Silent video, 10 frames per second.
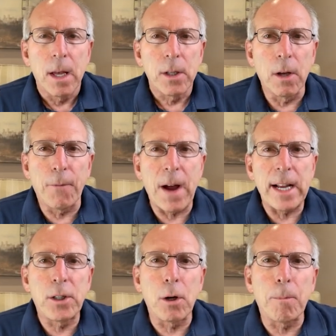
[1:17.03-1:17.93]
You'll
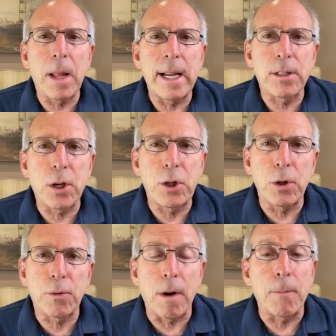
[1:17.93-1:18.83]
find two plans to
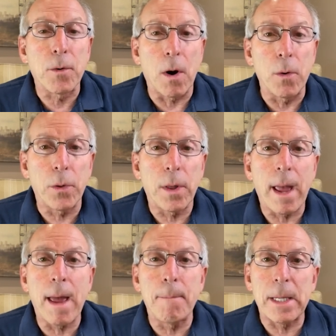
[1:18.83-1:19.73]
choose from: Growth
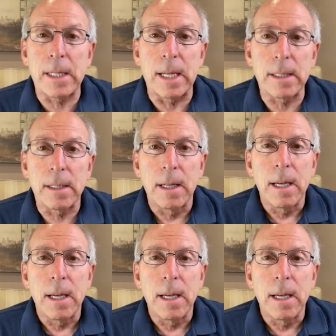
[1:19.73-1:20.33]
and Business.